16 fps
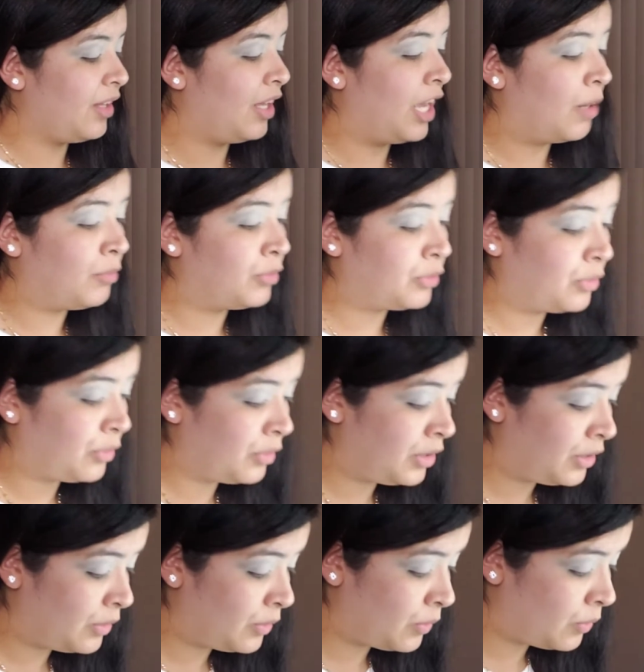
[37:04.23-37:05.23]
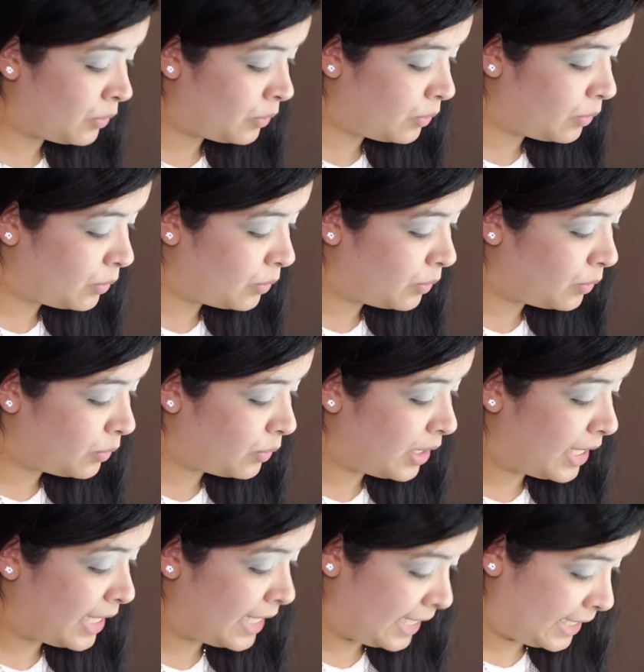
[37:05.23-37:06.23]
I was going through
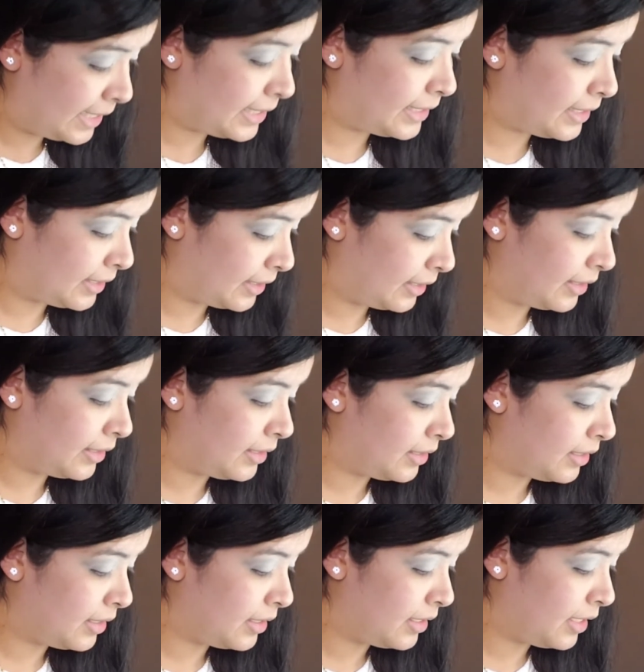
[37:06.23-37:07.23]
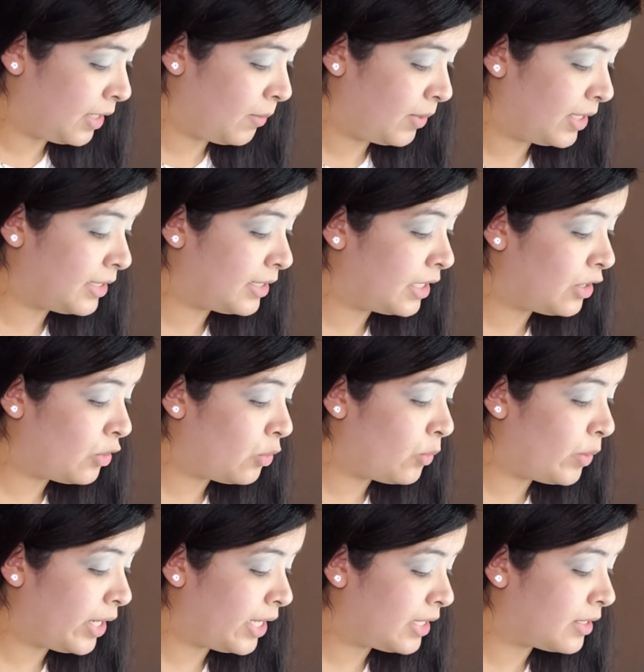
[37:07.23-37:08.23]
it. And when I say
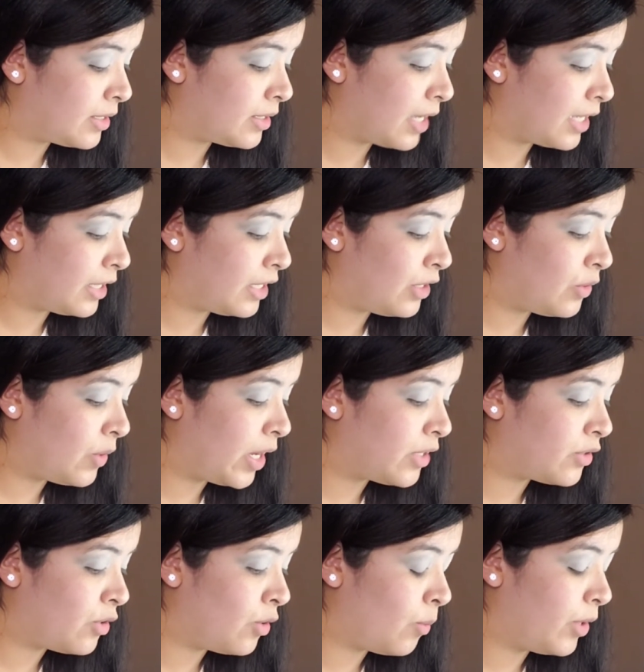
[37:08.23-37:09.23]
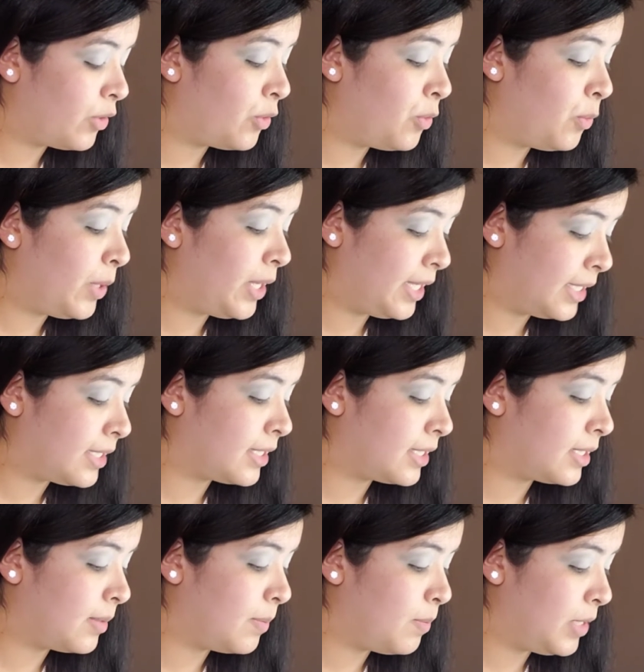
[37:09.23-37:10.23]
through it, I think you guys know what through it
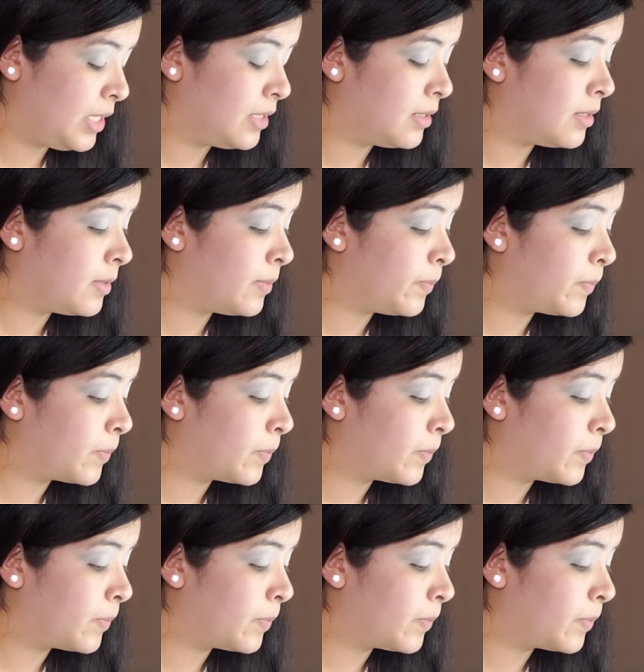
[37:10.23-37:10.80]
means.